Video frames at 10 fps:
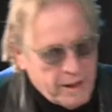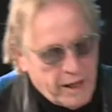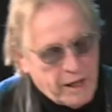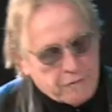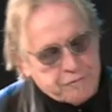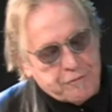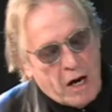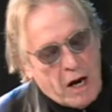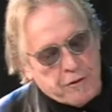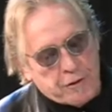and a
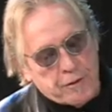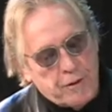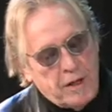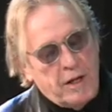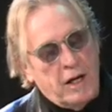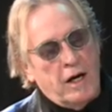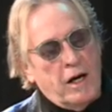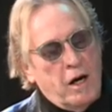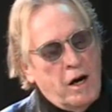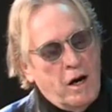father.
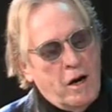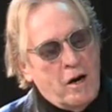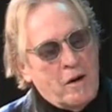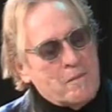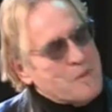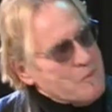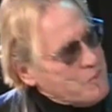But